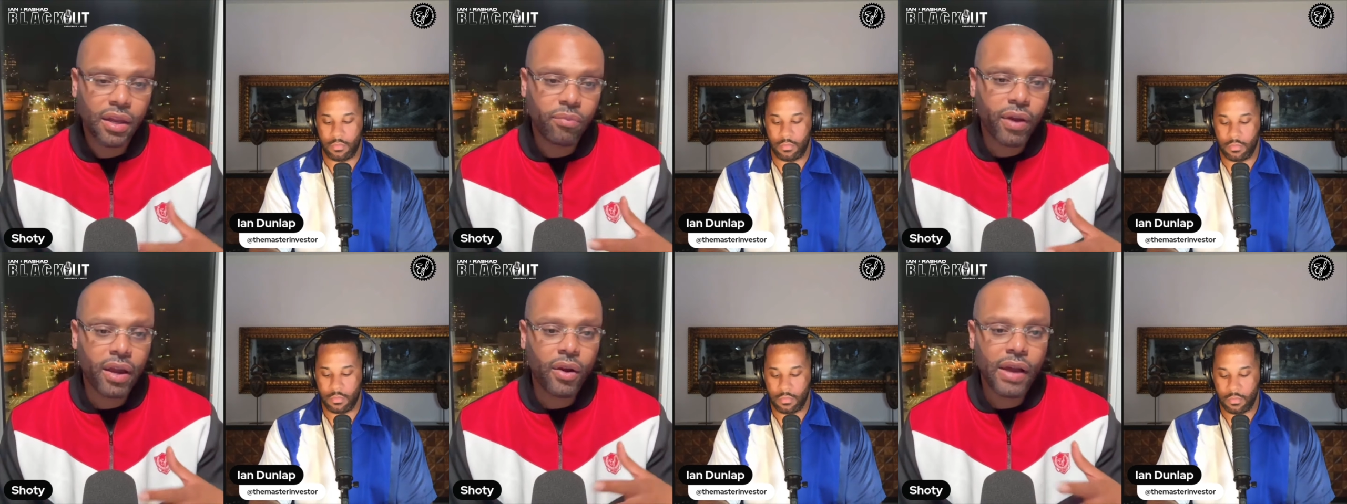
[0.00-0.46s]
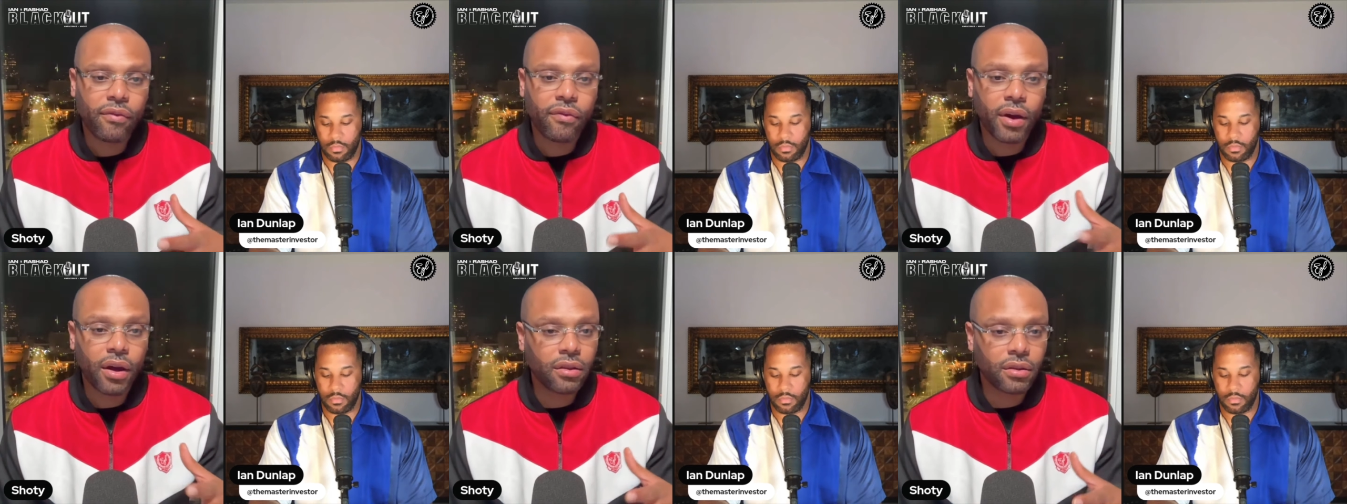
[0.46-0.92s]
Speaker 1: probably don't have a
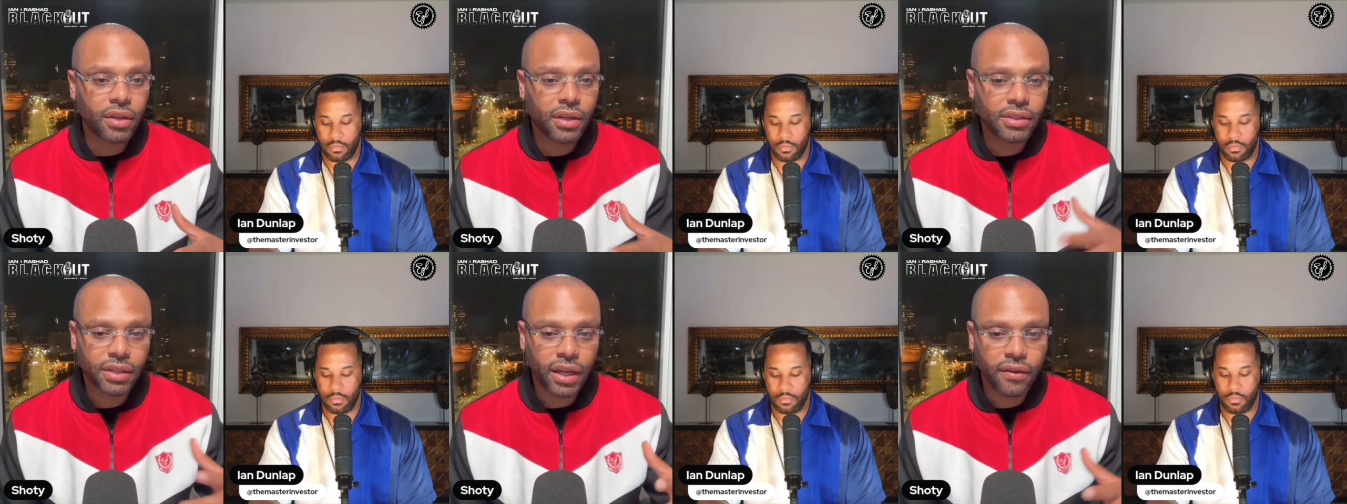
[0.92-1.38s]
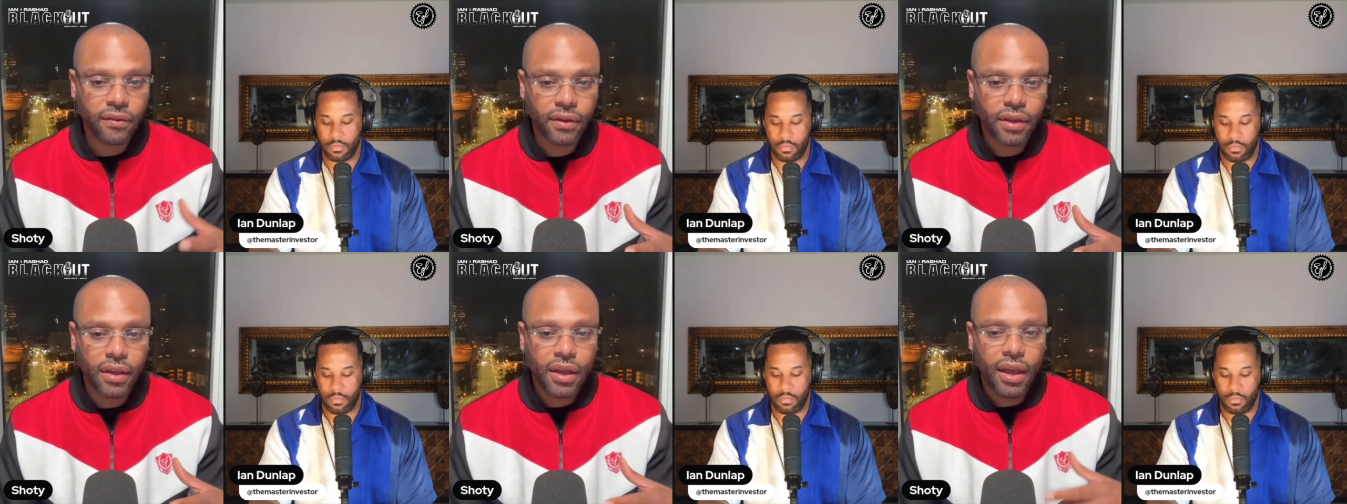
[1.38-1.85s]
father in his life,
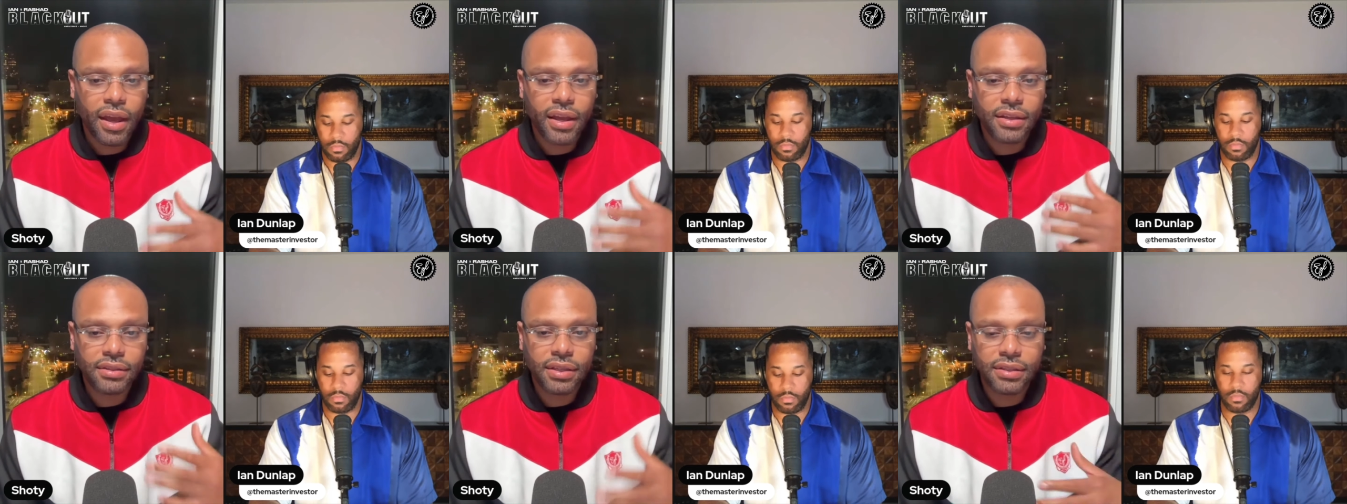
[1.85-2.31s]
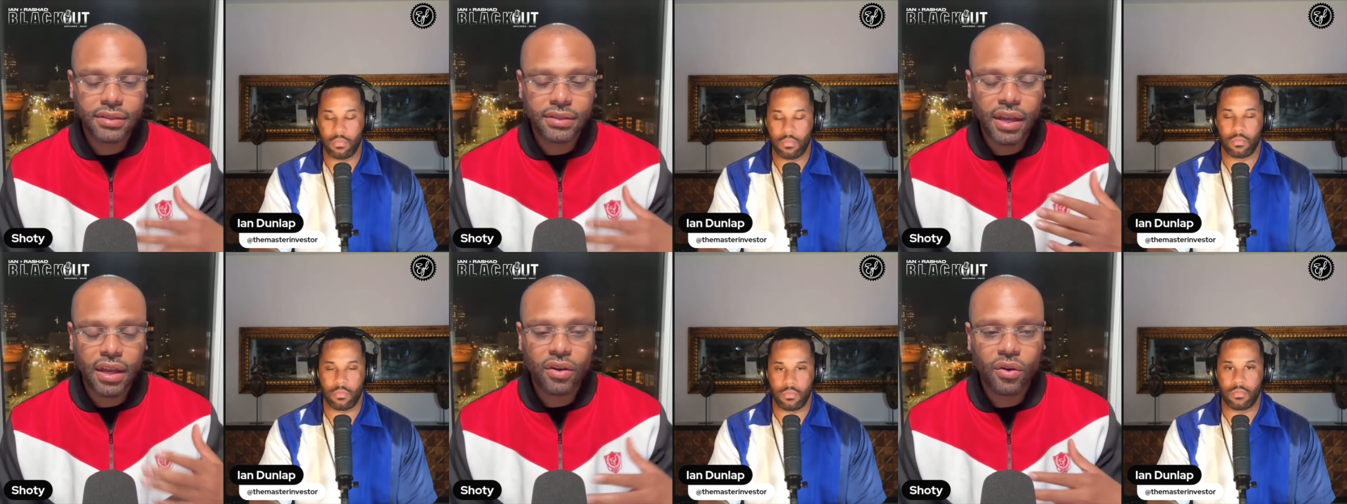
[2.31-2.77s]
and mm-hmm. he's
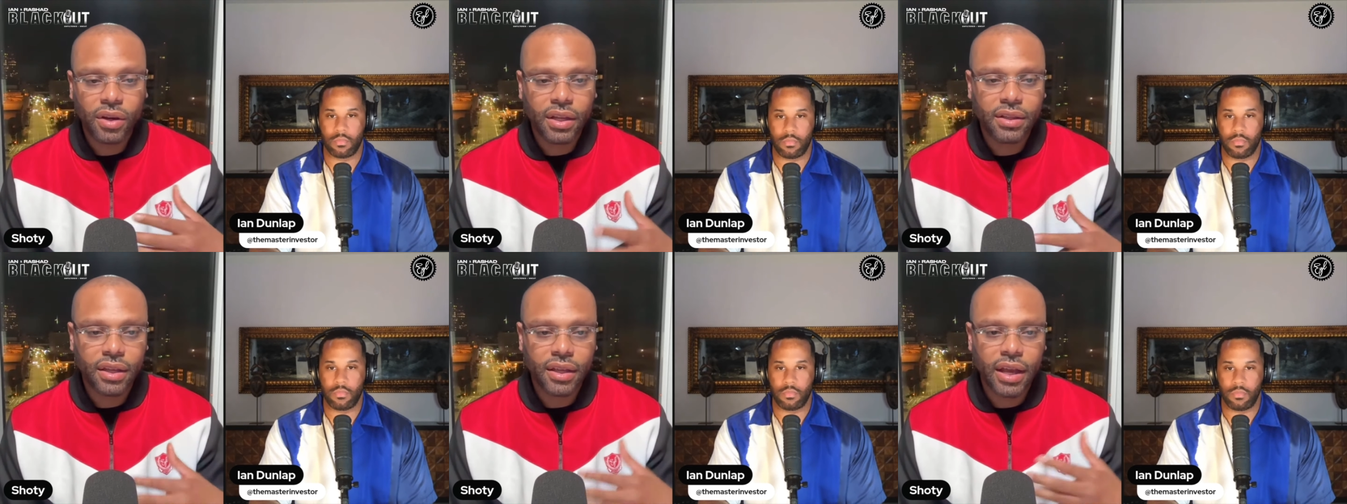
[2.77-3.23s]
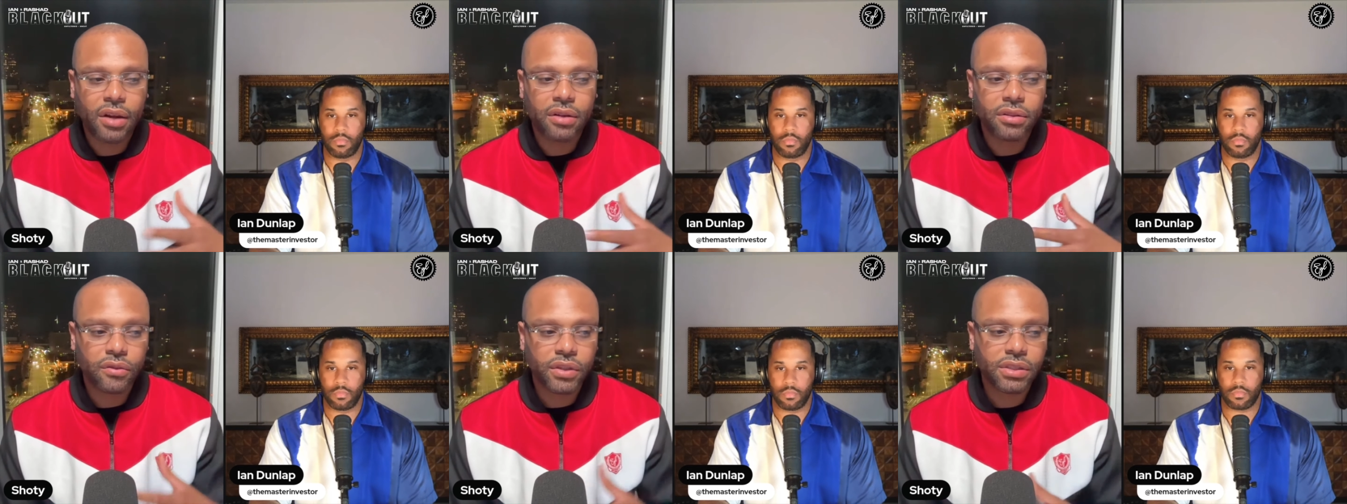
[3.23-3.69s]
taking on the, the
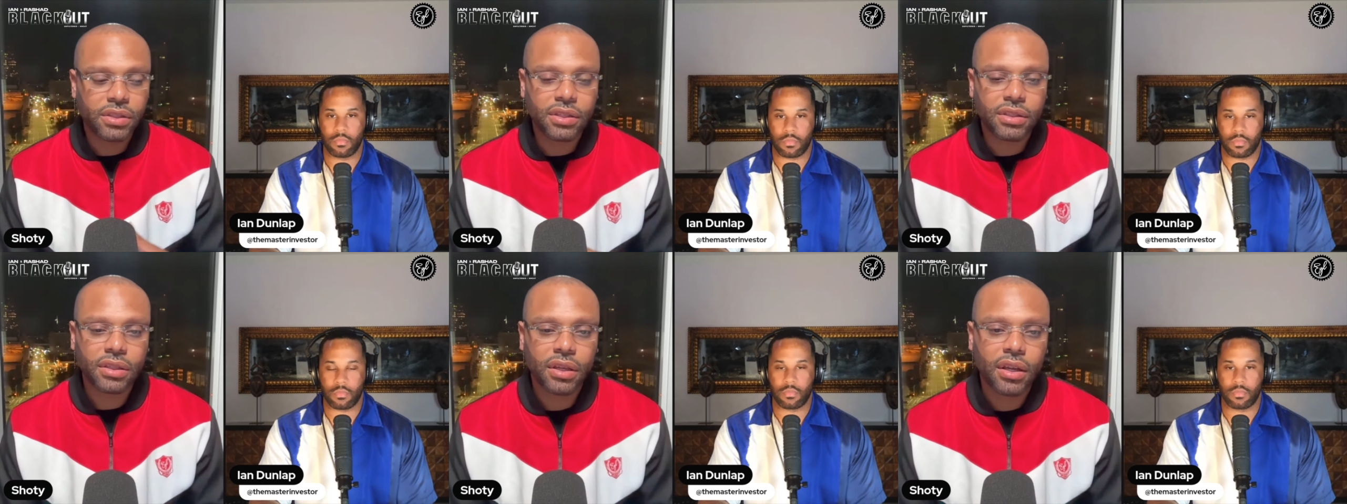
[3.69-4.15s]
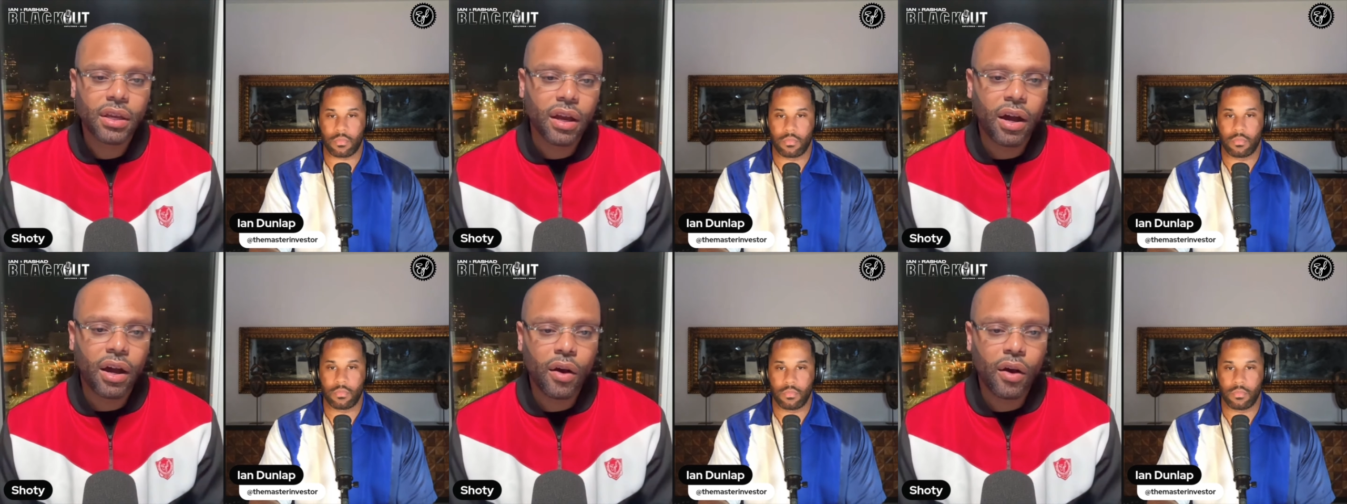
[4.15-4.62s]
characteristics
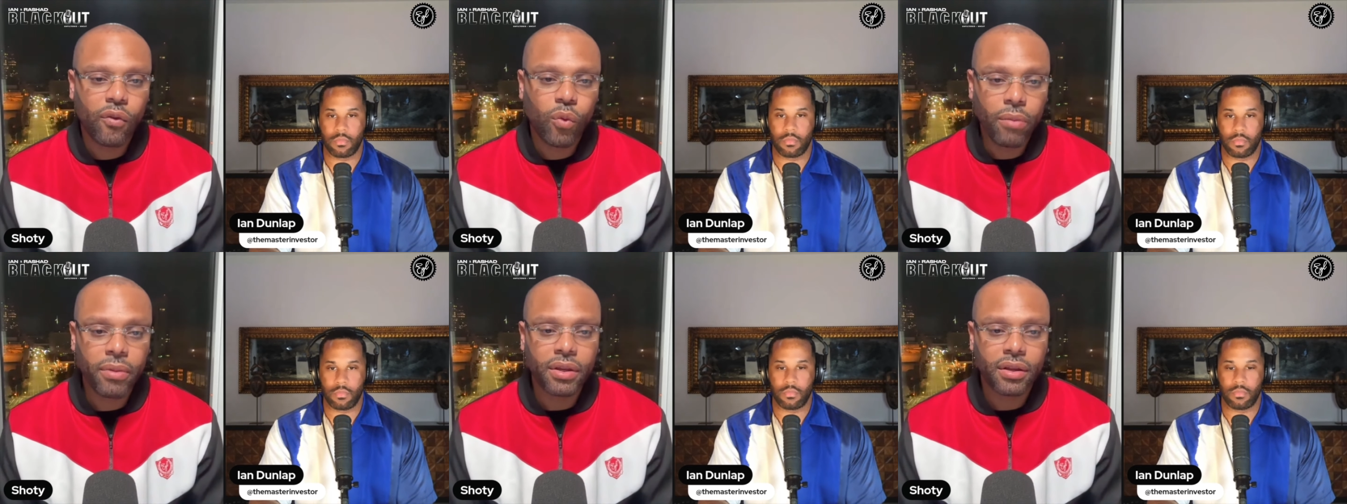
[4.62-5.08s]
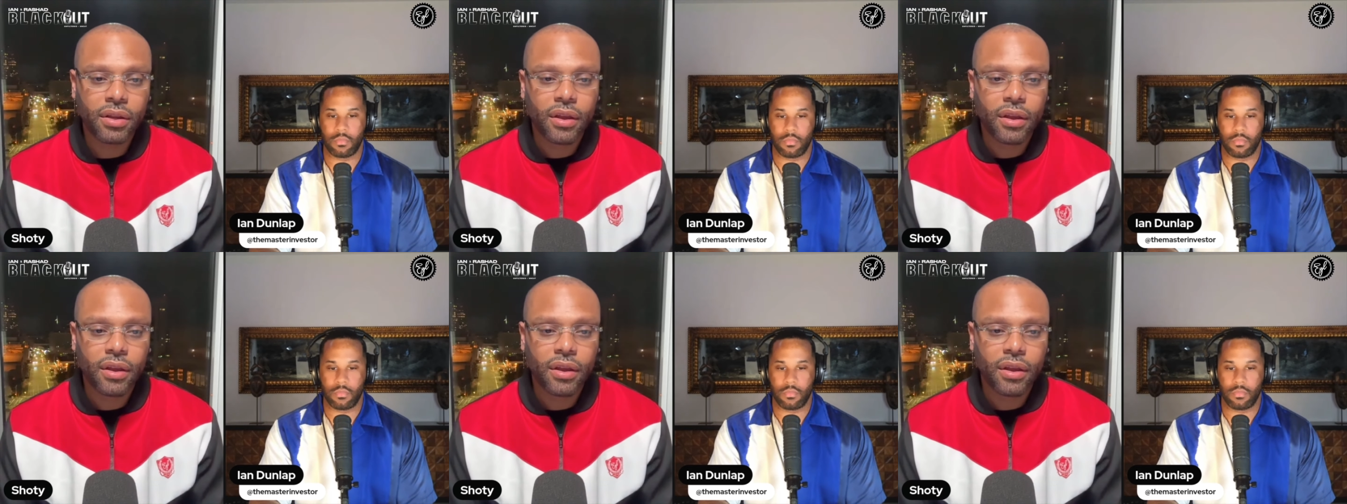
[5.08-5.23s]
of women."